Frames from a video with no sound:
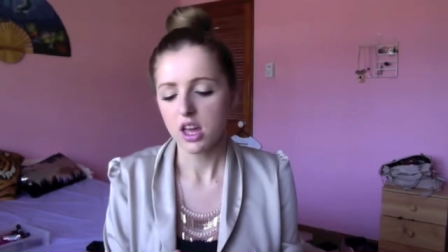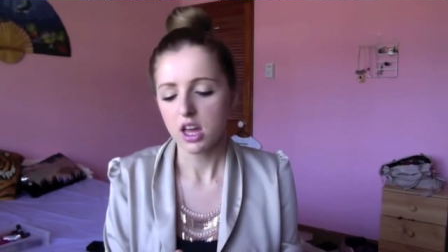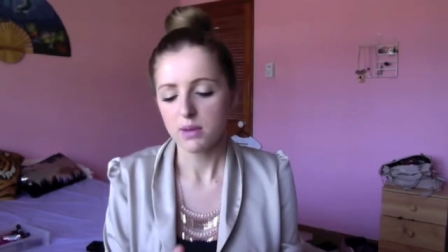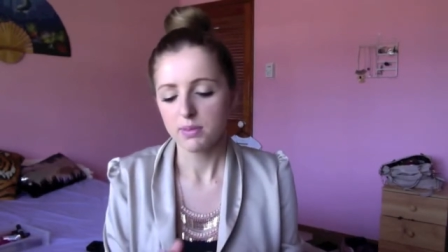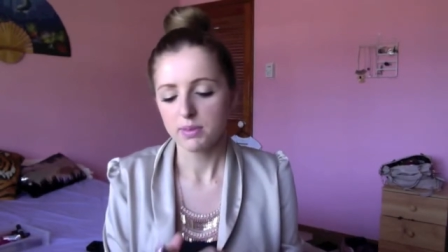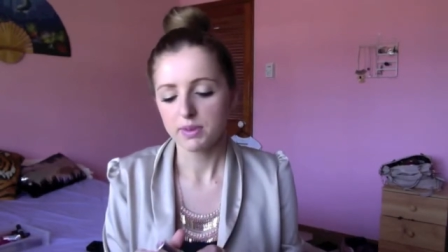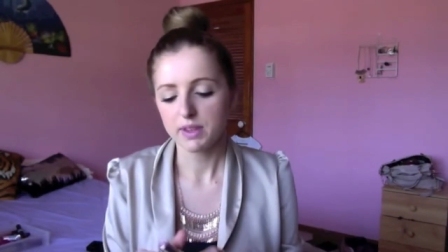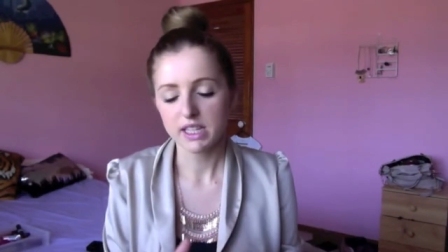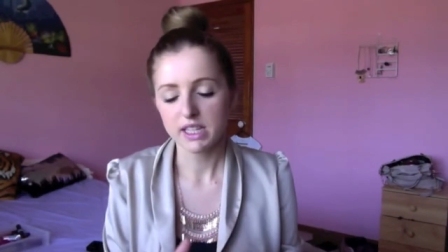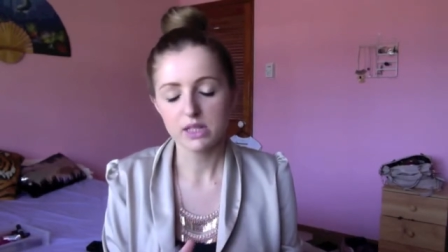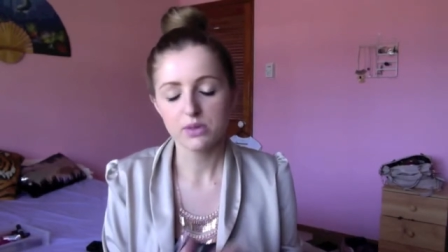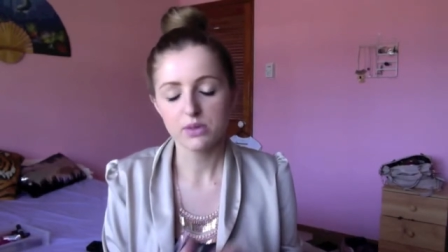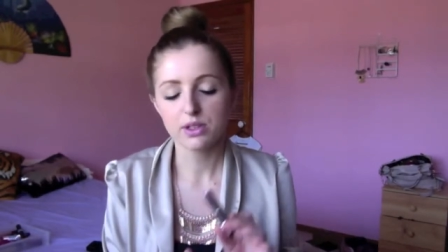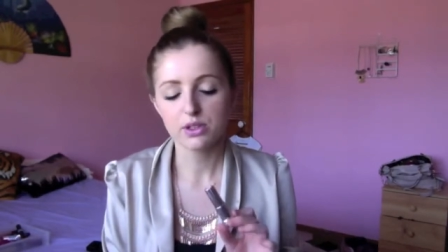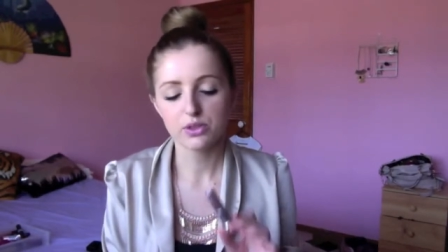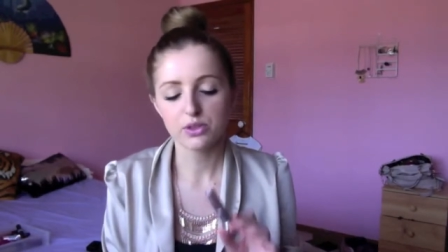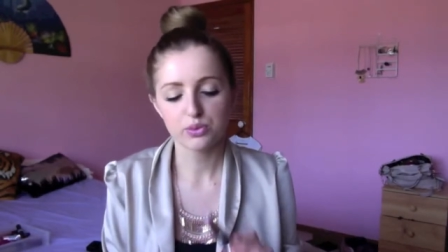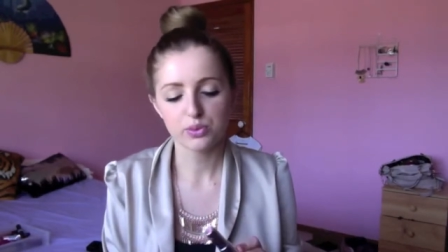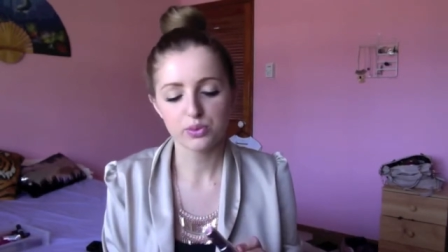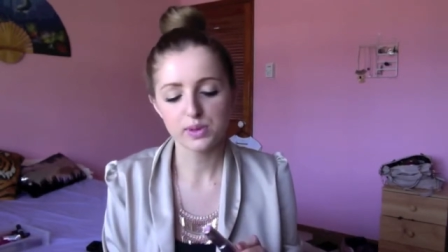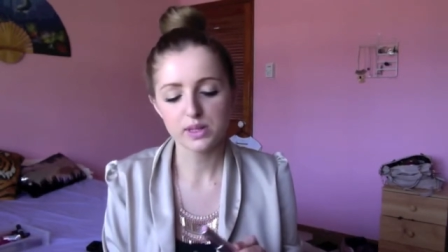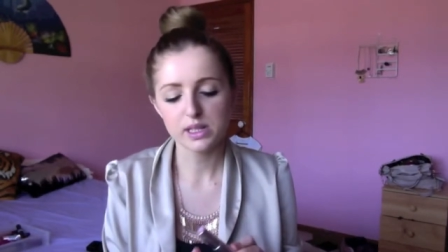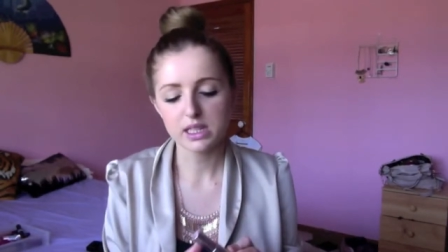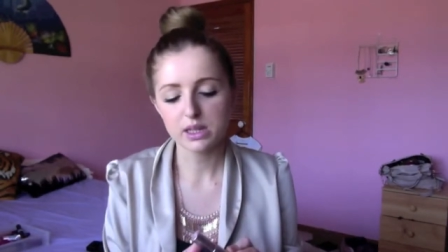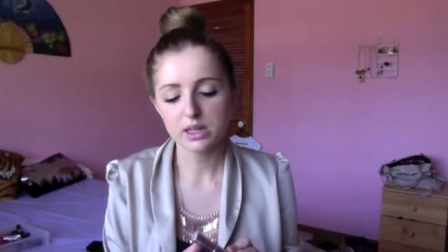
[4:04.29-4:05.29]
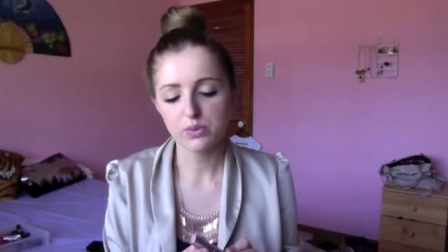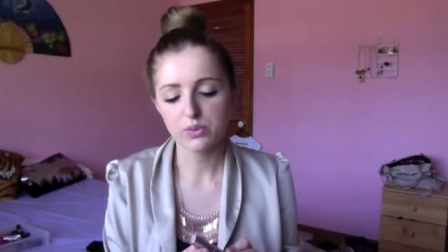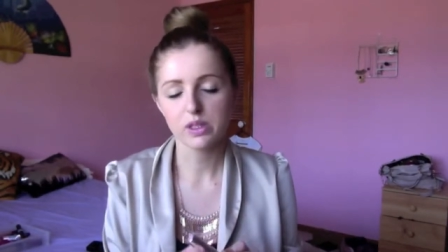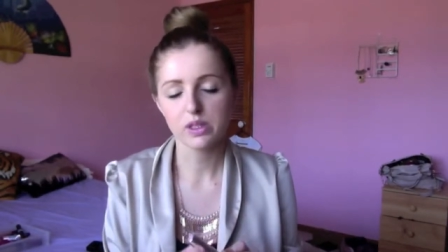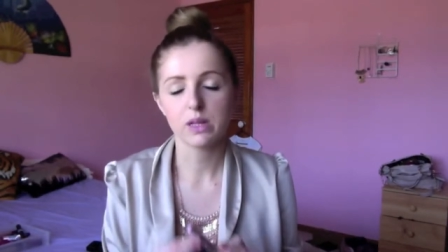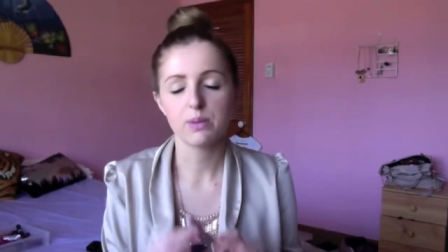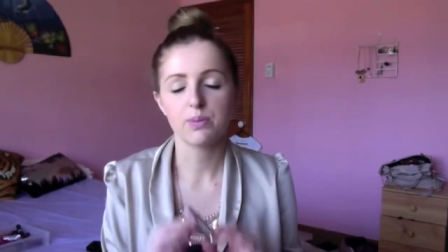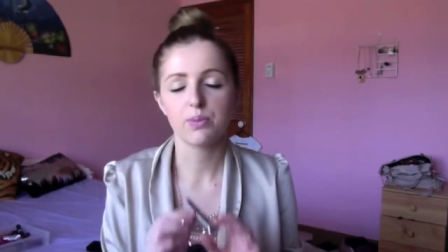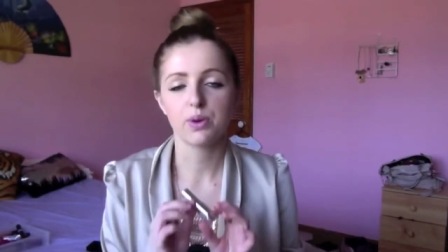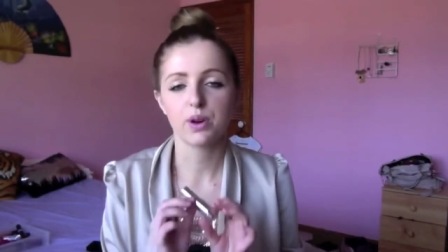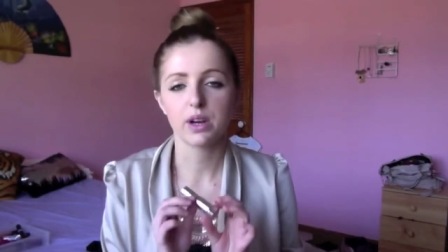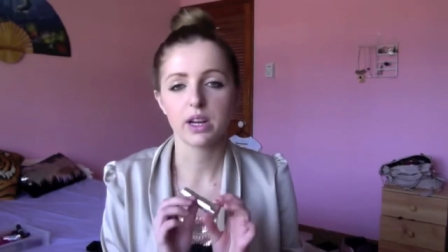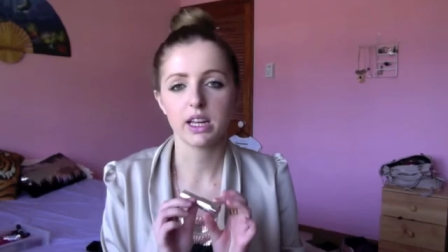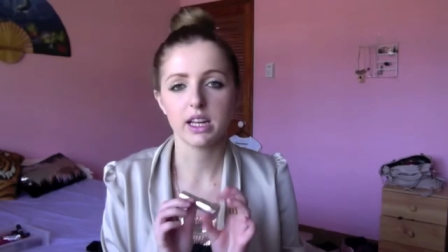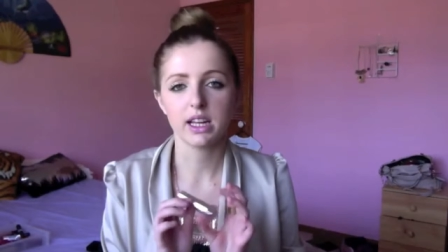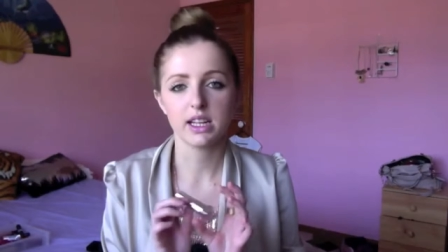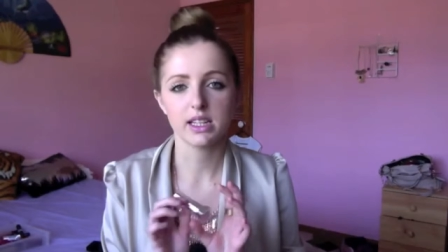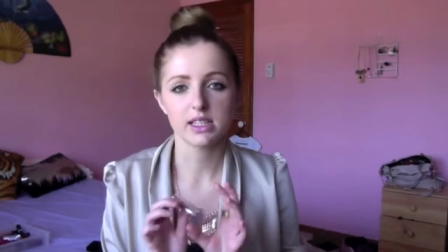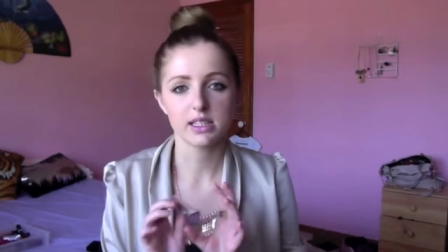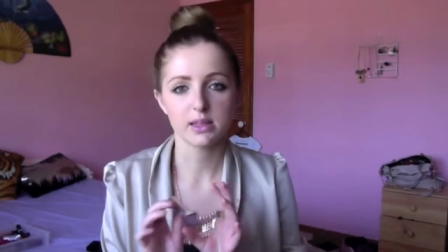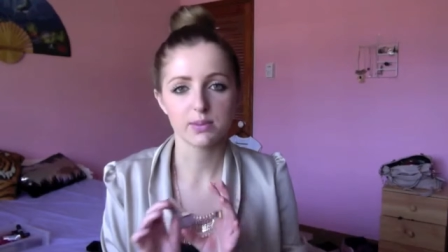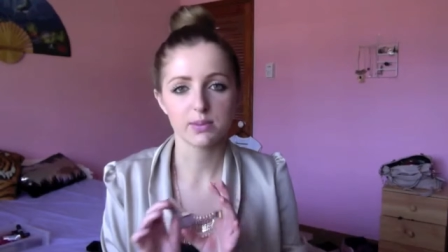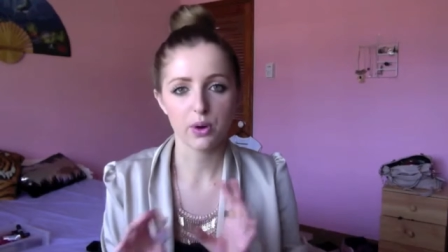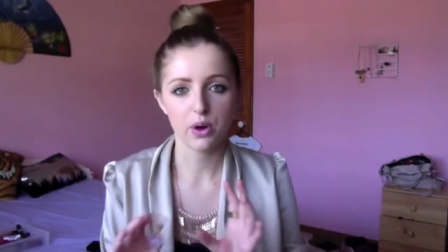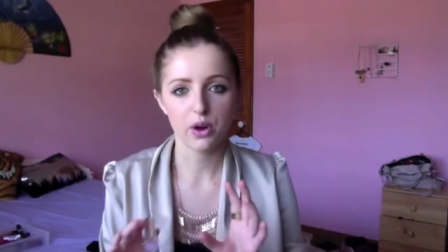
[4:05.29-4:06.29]
but this one's really really pretty
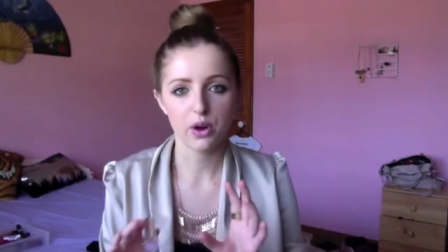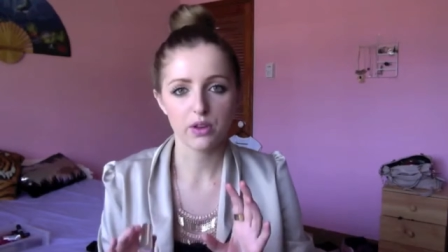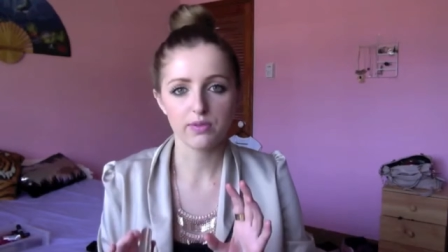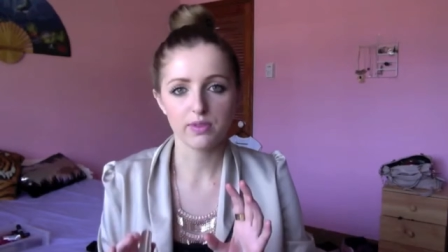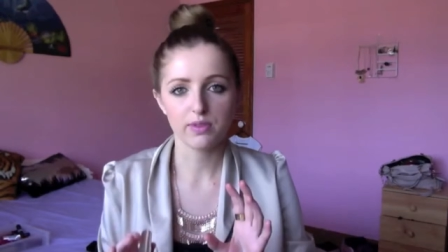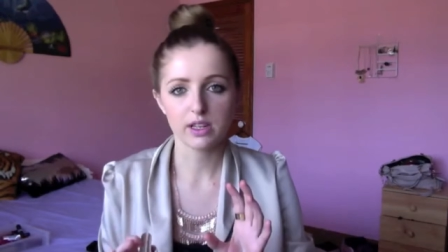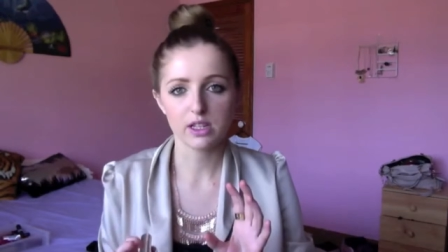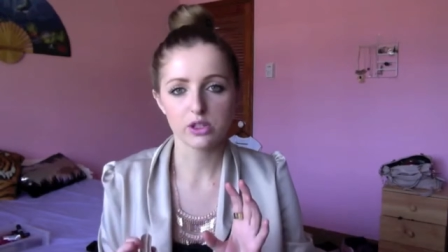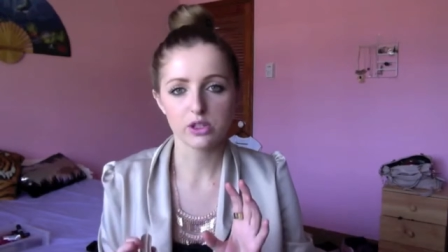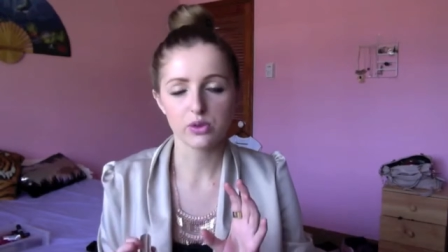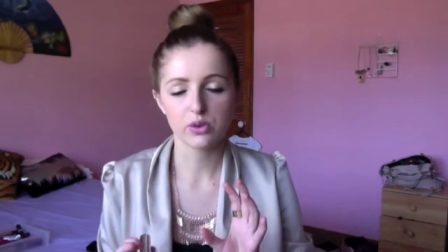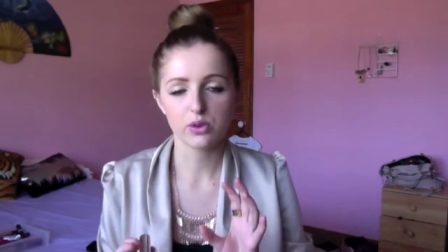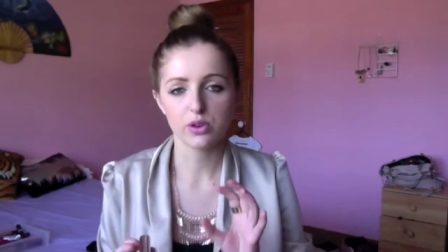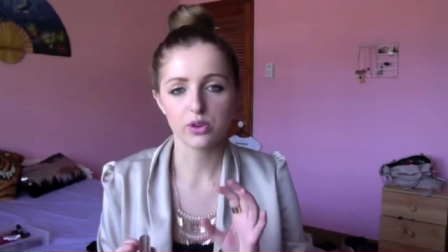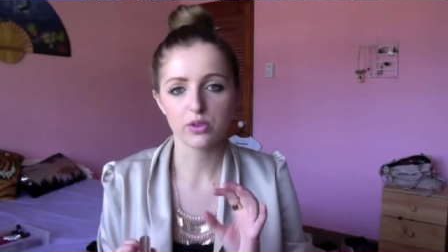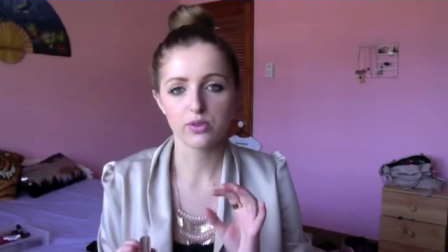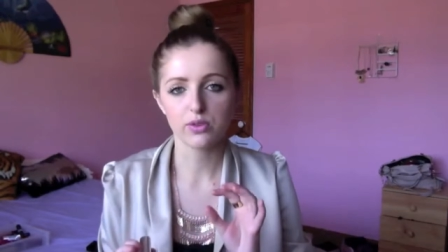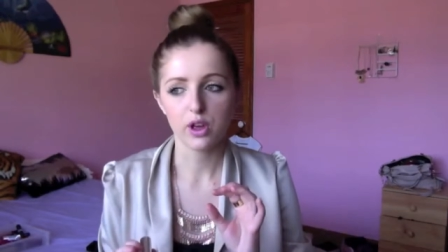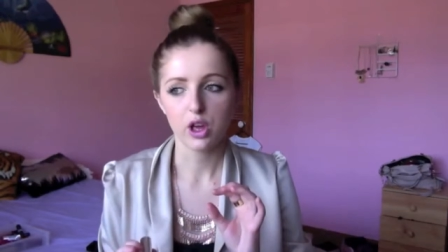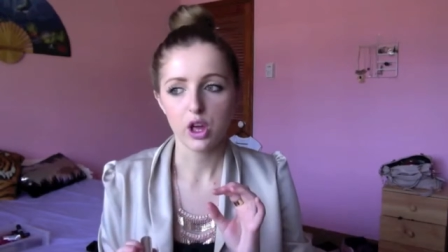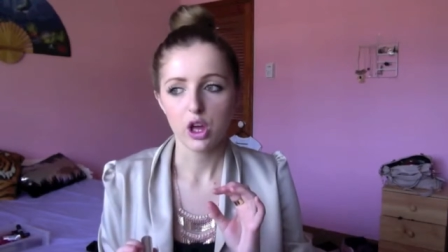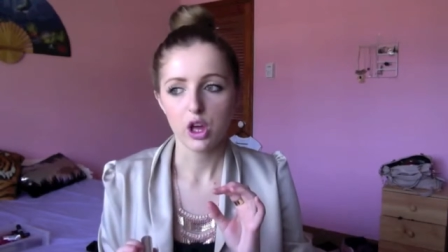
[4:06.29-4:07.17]
it's the perfect sort of